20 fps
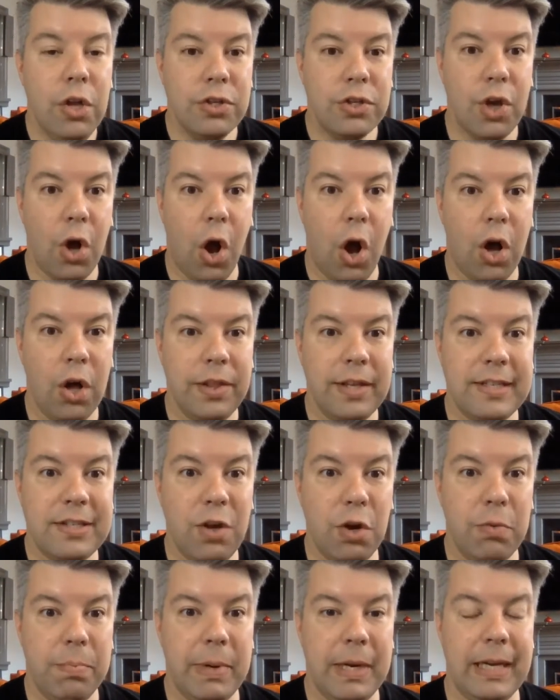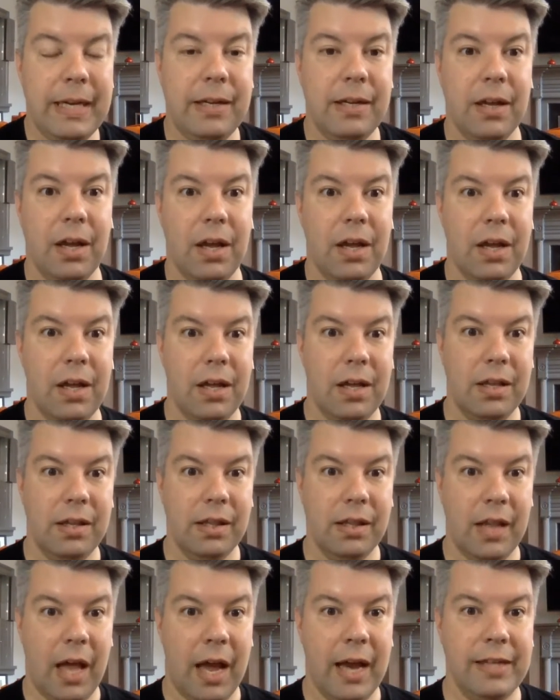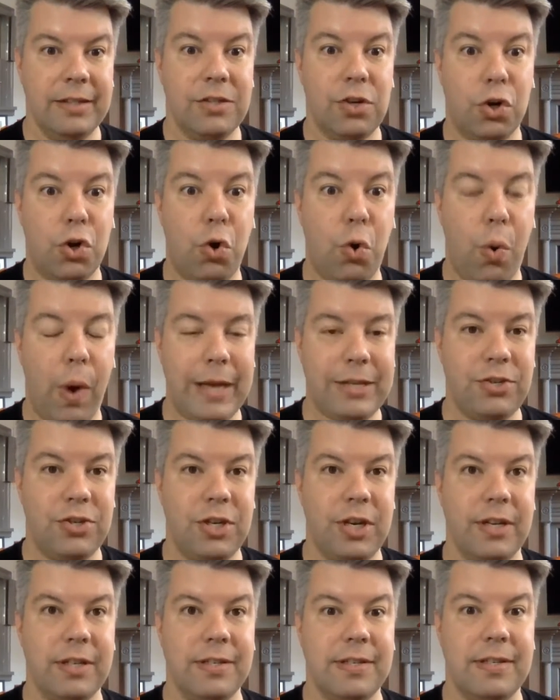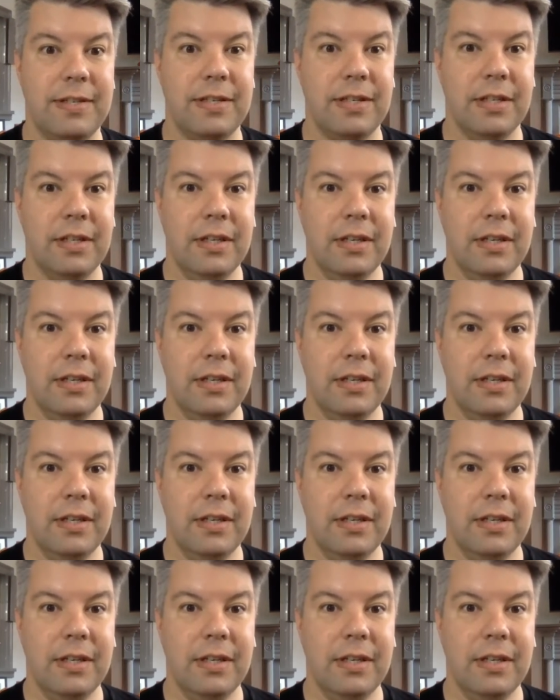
So all these opening lines are questions.